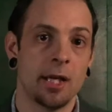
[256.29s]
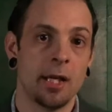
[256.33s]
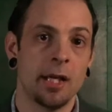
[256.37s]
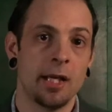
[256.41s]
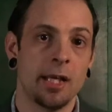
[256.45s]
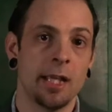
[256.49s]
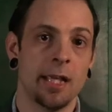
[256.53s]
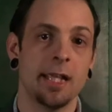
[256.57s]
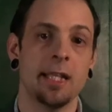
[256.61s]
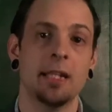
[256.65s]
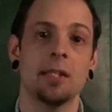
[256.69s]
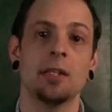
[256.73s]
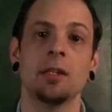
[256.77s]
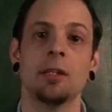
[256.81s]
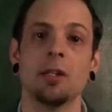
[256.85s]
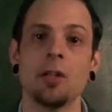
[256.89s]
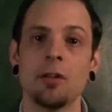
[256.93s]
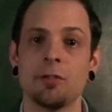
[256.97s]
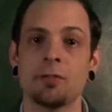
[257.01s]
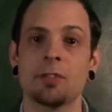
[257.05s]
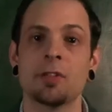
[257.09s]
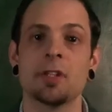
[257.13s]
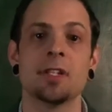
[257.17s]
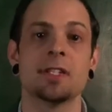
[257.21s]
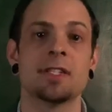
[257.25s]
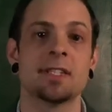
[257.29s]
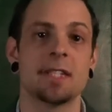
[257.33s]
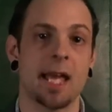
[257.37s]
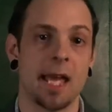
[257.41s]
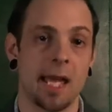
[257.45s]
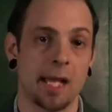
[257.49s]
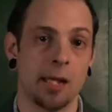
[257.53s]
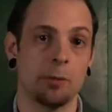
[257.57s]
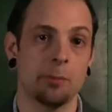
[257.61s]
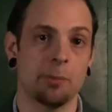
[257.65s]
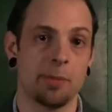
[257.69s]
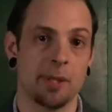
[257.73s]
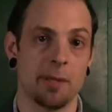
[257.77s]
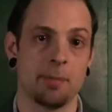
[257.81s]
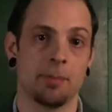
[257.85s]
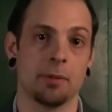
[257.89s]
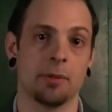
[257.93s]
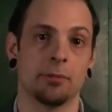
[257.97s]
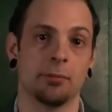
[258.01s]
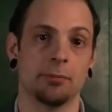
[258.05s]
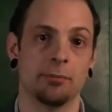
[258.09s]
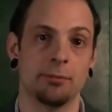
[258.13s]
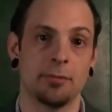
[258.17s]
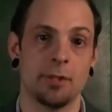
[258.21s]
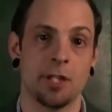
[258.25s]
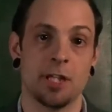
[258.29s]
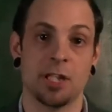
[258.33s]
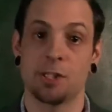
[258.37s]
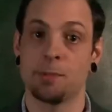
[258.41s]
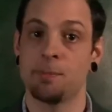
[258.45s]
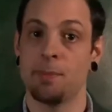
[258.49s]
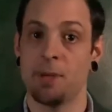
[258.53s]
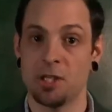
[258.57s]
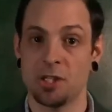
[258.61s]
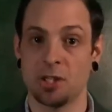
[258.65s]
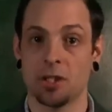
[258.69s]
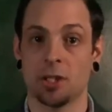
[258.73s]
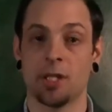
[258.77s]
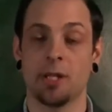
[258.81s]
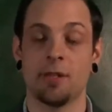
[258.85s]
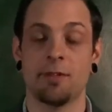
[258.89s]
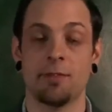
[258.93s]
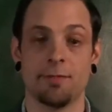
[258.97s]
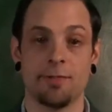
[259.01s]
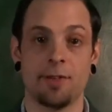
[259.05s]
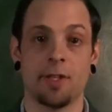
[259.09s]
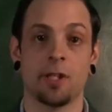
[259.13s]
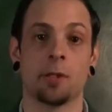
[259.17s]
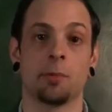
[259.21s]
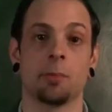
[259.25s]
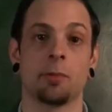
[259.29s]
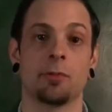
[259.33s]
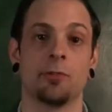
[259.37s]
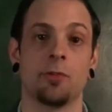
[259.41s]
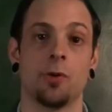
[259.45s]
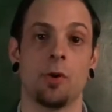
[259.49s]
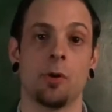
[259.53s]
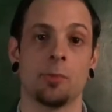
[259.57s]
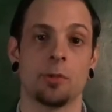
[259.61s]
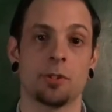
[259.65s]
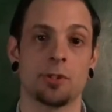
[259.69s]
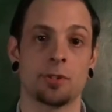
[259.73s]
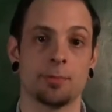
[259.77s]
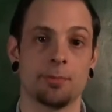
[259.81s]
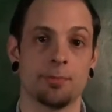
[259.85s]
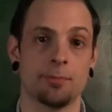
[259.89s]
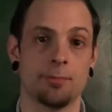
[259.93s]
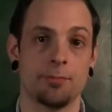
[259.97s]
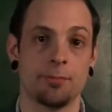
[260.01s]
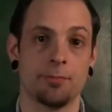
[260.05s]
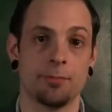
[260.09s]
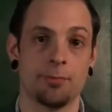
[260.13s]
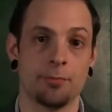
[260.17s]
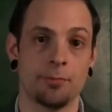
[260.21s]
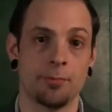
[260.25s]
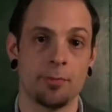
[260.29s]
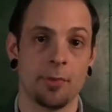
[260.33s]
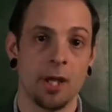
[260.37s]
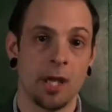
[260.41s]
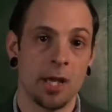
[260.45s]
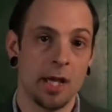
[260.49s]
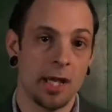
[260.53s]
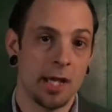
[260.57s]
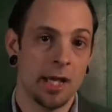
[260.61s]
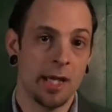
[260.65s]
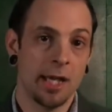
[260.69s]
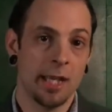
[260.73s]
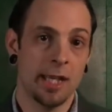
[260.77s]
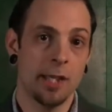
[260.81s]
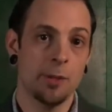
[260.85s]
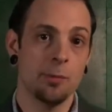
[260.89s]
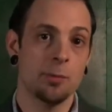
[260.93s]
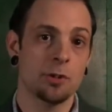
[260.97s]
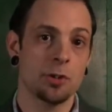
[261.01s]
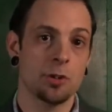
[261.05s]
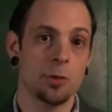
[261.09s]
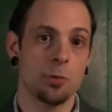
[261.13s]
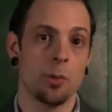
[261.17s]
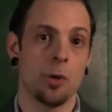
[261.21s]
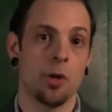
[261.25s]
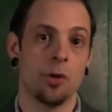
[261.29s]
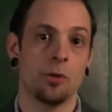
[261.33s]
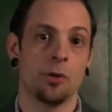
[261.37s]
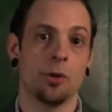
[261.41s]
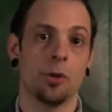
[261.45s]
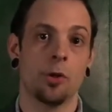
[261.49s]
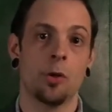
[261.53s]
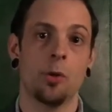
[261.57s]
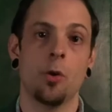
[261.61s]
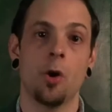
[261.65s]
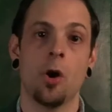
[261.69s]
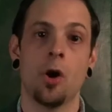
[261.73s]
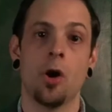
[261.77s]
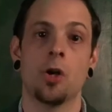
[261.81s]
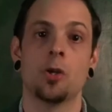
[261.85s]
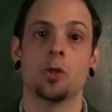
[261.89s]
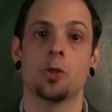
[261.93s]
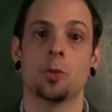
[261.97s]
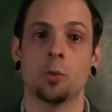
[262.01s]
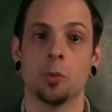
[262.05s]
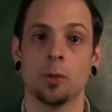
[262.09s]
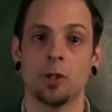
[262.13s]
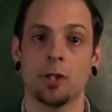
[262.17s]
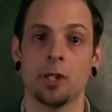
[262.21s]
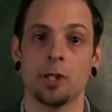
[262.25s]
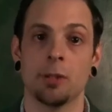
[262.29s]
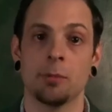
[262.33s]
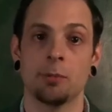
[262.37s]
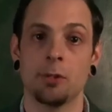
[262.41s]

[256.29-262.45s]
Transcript: He loved to help people, especially fellow performers. He was the one who urged William